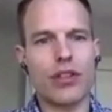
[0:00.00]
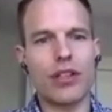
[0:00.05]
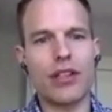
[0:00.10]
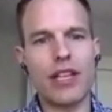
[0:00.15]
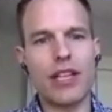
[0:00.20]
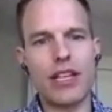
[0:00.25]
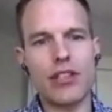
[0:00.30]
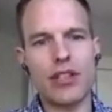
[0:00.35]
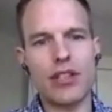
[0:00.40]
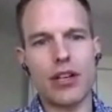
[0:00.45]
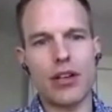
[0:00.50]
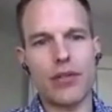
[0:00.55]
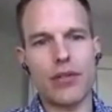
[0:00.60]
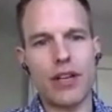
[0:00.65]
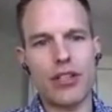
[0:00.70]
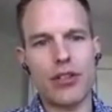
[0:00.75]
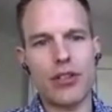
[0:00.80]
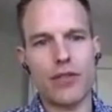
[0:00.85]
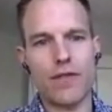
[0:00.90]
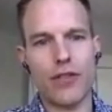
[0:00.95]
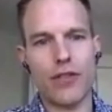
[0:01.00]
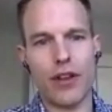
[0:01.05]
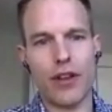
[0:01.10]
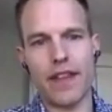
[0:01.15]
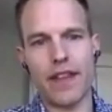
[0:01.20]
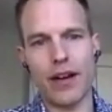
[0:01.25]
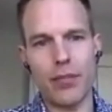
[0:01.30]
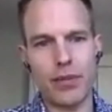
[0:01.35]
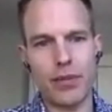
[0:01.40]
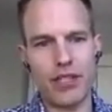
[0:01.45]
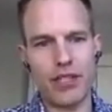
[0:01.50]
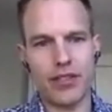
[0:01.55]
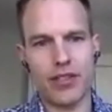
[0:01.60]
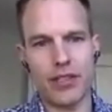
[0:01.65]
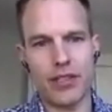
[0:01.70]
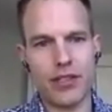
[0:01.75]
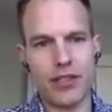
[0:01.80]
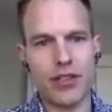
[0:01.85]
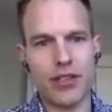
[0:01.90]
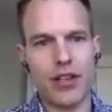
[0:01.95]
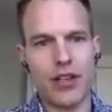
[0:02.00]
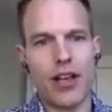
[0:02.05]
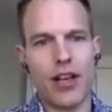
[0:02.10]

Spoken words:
the lead generation for their business,